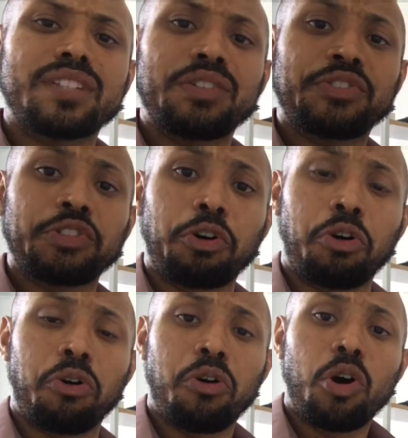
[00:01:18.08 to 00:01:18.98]

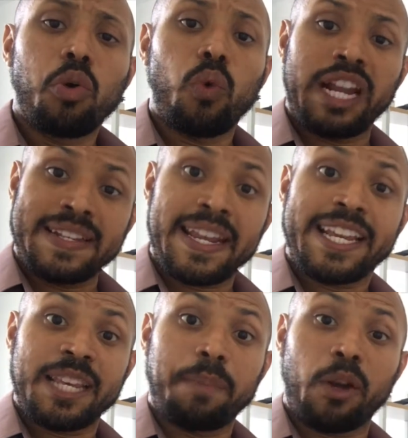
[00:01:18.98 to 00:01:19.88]
So when I say
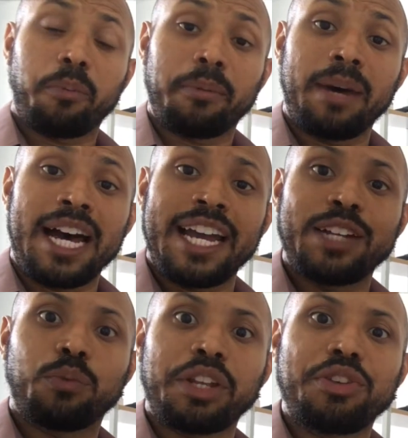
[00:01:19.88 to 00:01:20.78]
keep an open
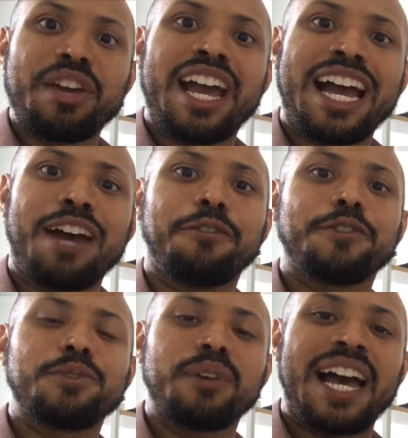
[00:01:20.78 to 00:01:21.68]
mind, what you have
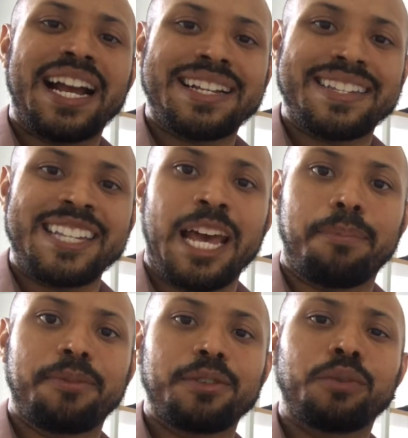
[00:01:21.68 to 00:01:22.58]
to
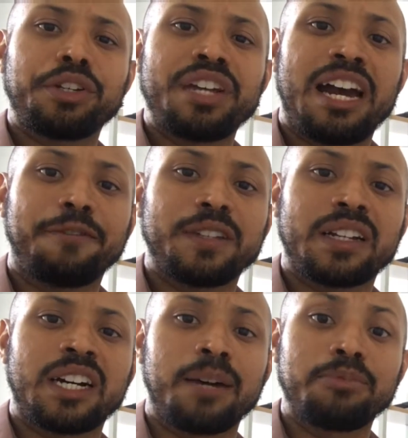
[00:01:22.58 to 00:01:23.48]
accept, what you have to
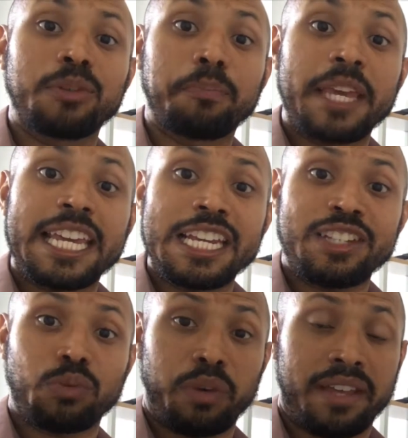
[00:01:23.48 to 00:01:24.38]
come to
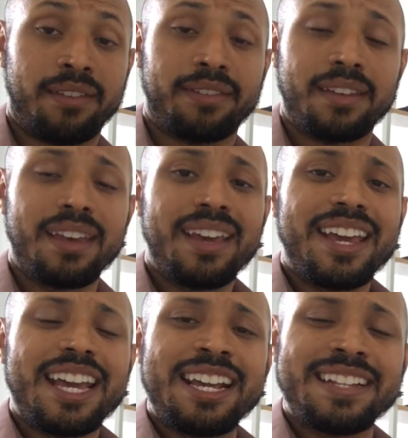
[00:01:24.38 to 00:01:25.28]
peace with,
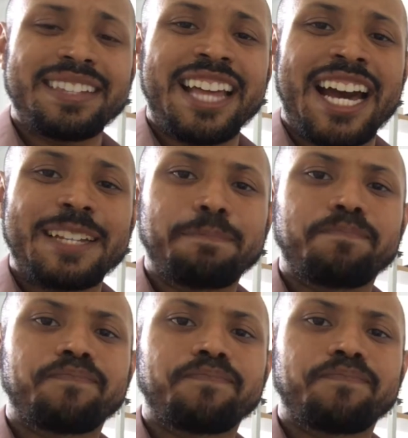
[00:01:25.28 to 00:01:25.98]
is that